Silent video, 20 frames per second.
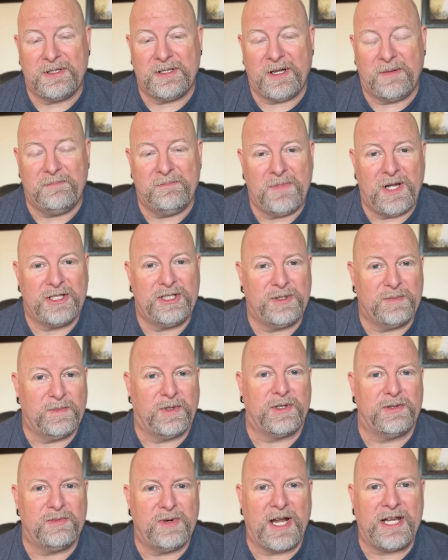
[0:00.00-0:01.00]
a much
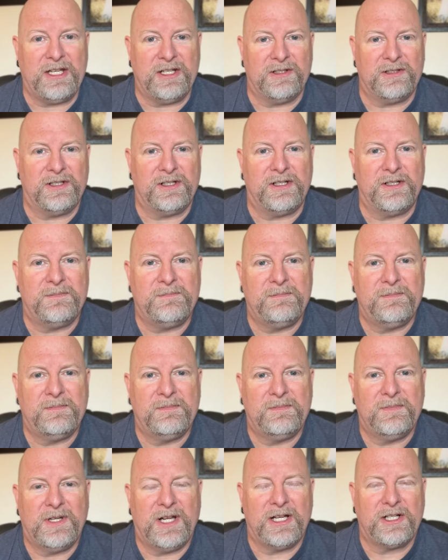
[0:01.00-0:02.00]
more regular
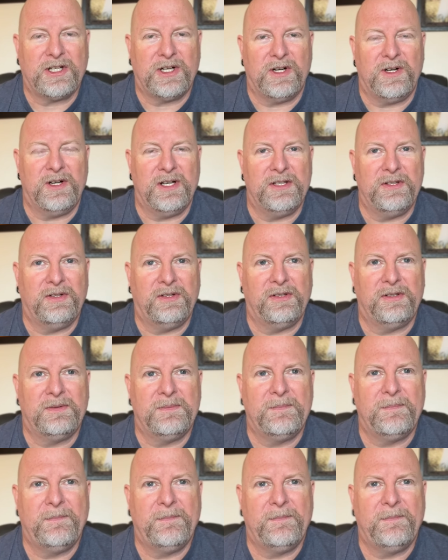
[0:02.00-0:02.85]
occurrence.